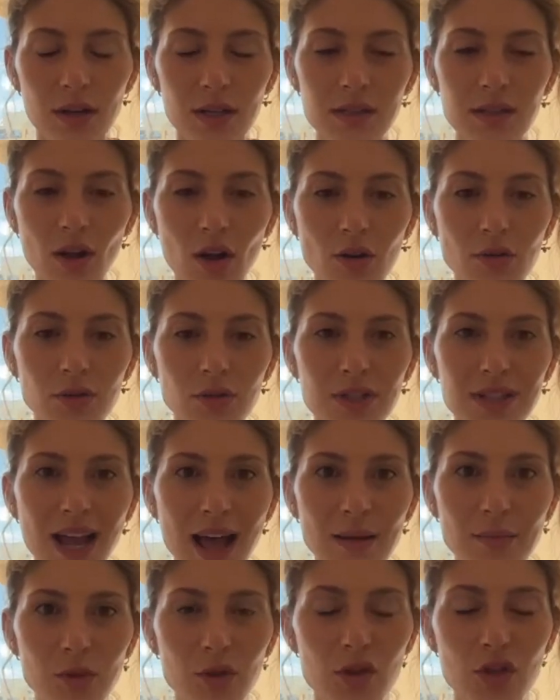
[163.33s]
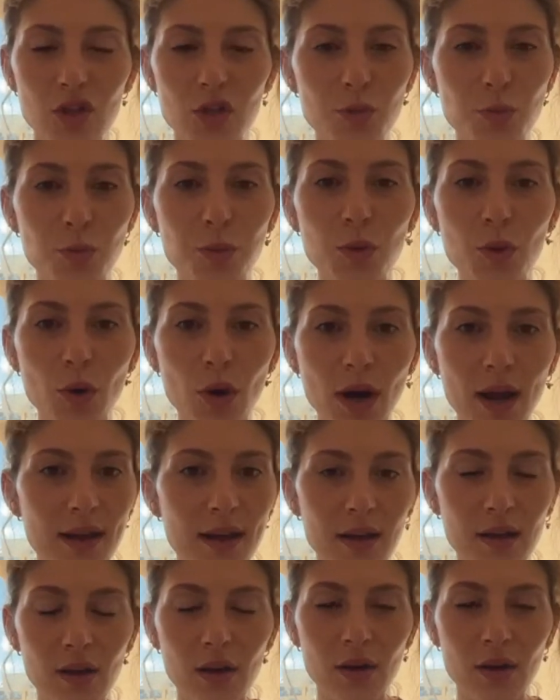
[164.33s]
it's not a good time to just put,
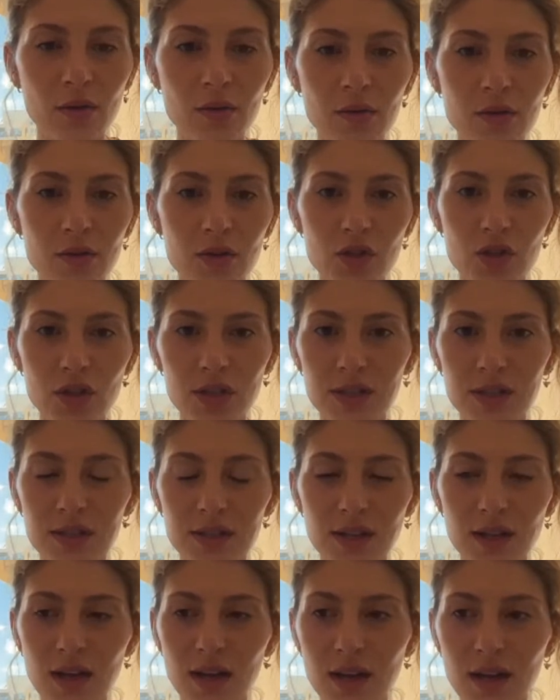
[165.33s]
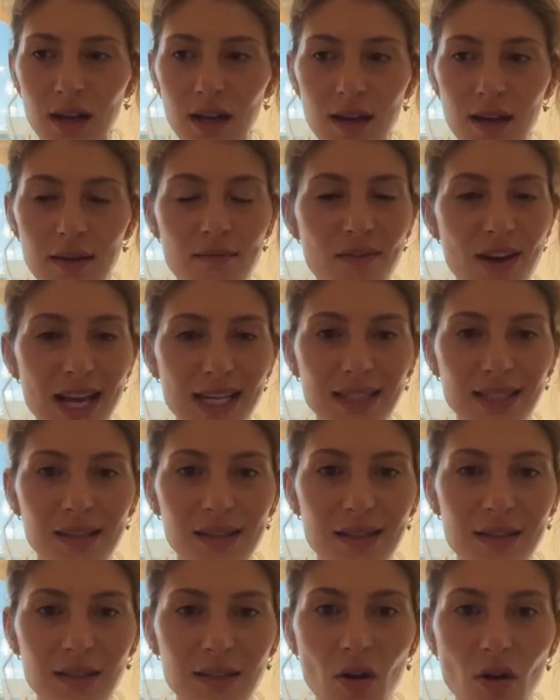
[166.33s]
uh, you know, just uh, invest in
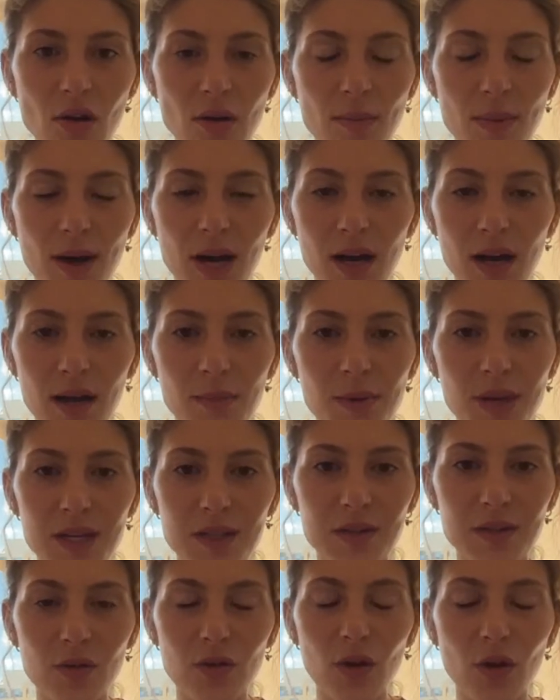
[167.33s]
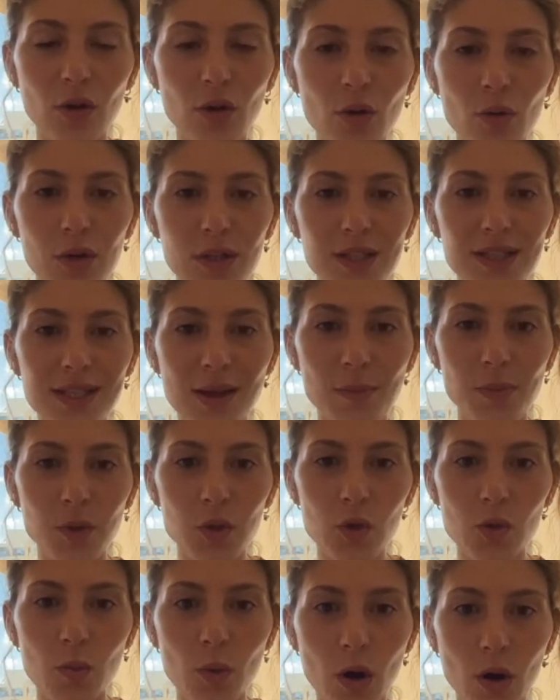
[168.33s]
the stock market because you don't know what's
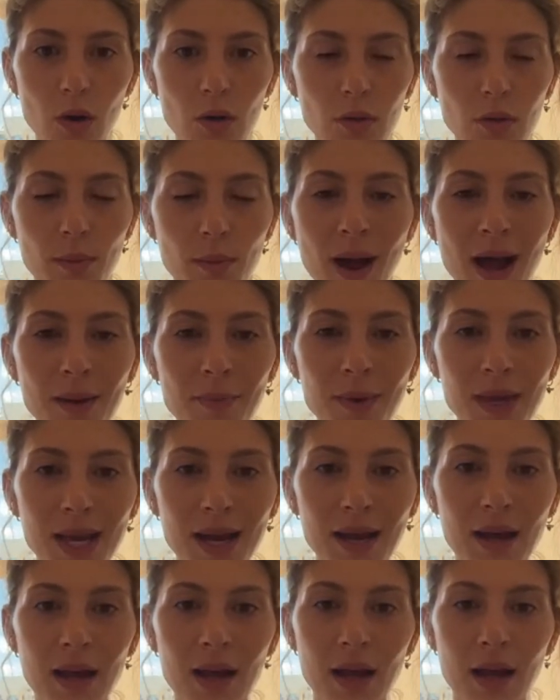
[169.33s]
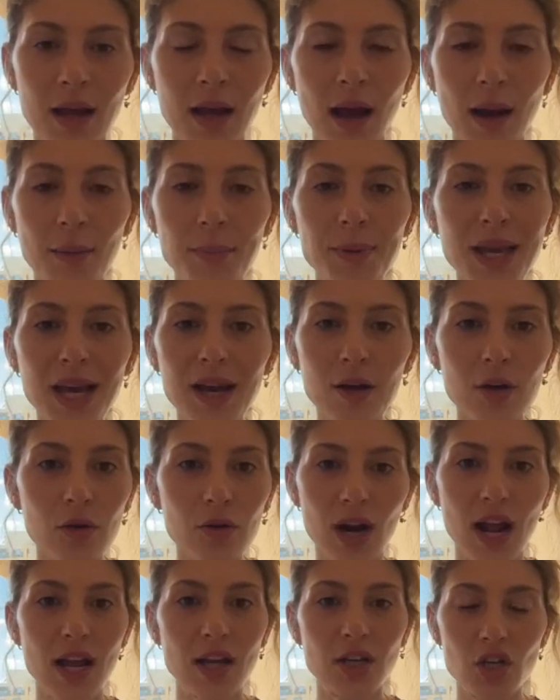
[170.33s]
happened tomorrow. There might be a, a bigger
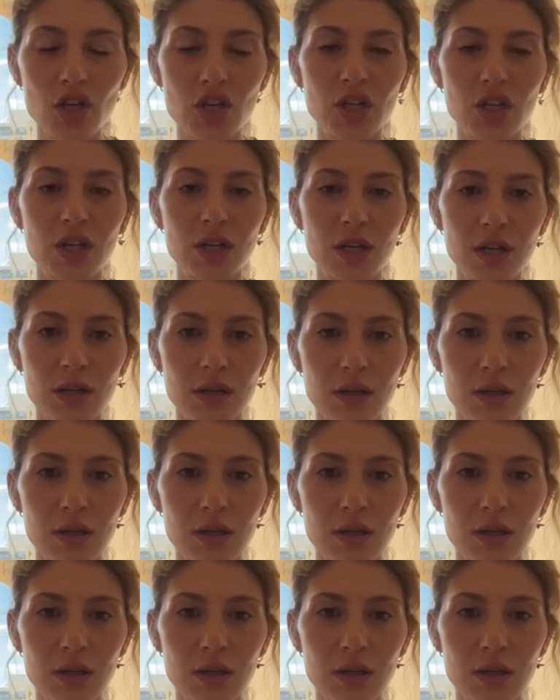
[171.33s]
correction.